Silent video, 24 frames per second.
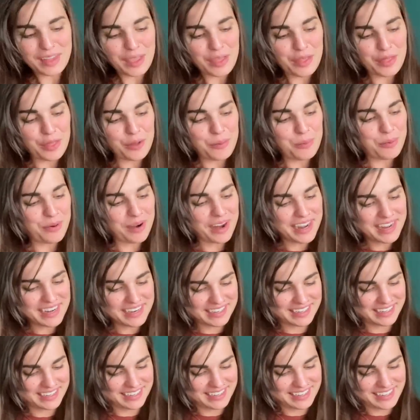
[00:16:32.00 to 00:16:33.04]
the
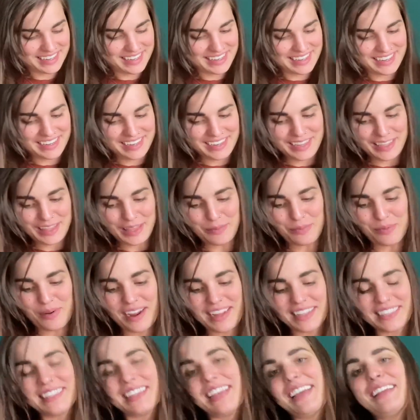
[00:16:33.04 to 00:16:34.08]

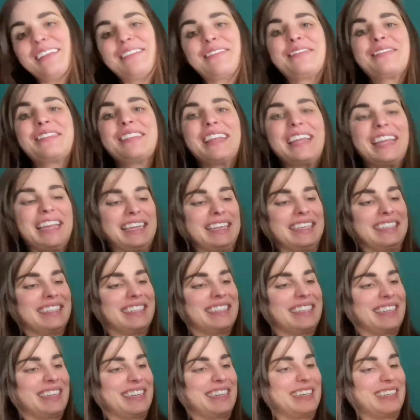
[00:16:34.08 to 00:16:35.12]
bright side of
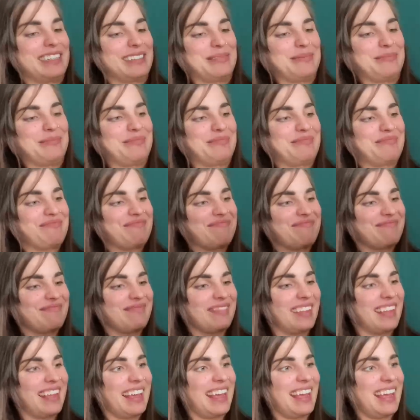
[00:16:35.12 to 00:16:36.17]
things,
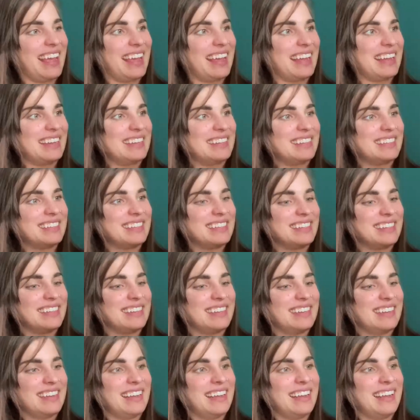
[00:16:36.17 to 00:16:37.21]
and
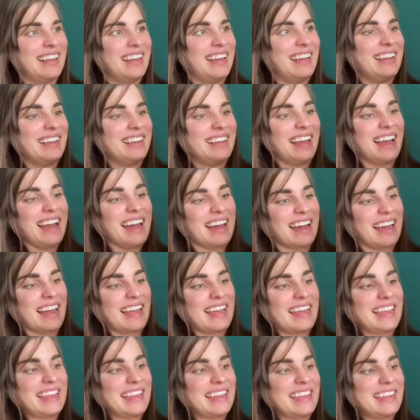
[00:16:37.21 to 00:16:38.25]
yeah,
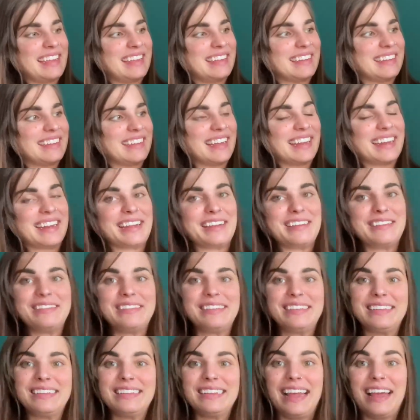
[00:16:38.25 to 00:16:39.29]
I
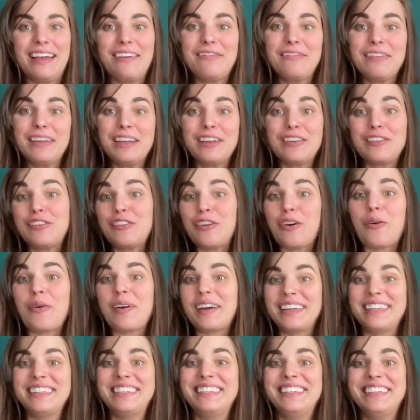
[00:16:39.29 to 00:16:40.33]
have like no
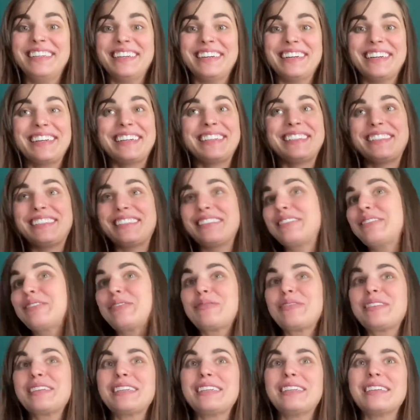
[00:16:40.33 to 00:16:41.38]
idea. I still
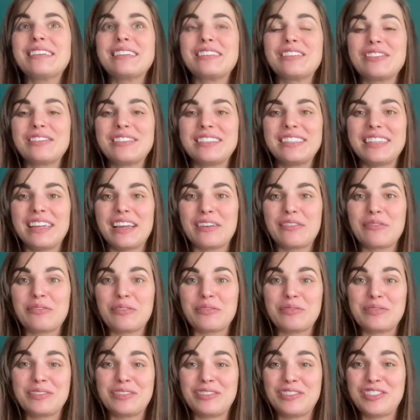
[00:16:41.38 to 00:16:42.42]
don't really understand
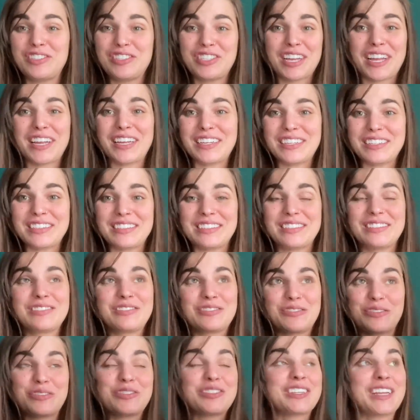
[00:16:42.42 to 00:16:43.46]

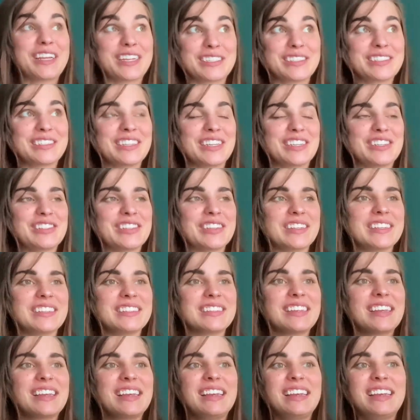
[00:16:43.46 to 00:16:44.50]
crochet stitches.
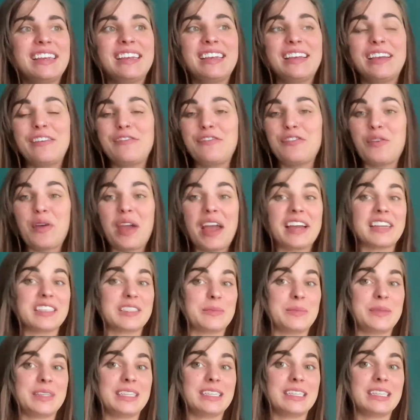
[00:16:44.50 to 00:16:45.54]
If you asked
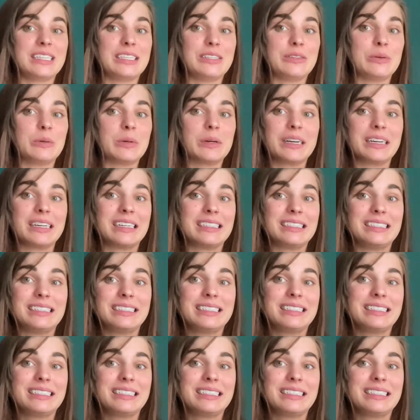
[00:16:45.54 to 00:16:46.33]
me to do a